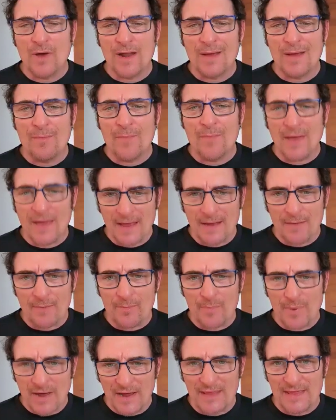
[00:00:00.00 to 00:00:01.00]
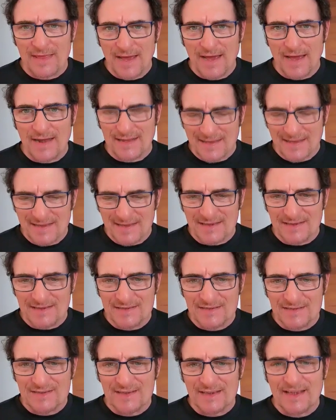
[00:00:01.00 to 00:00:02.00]
I meant by that
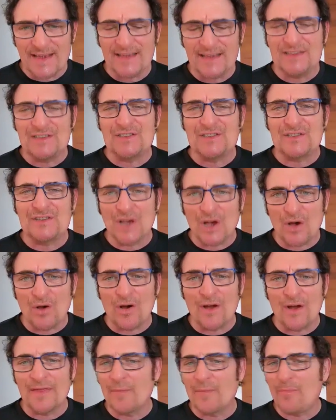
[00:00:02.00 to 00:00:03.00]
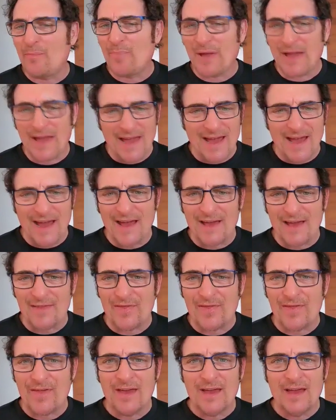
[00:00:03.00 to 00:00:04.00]
is he's so on the path
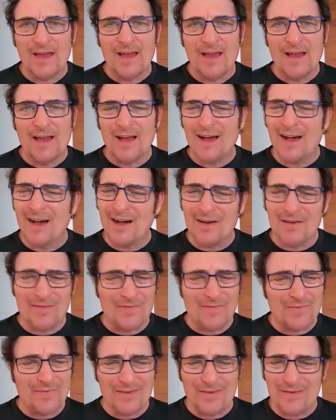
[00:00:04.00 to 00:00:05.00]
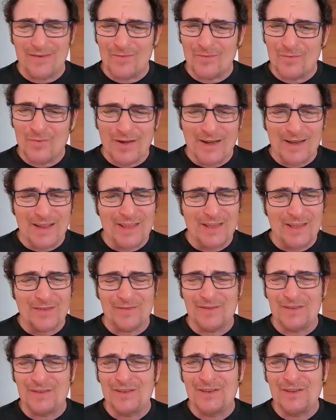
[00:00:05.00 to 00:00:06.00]
of, what are you
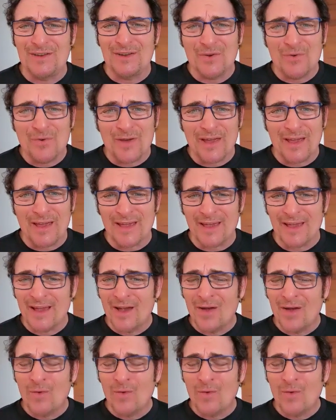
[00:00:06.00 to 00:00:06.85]
doing?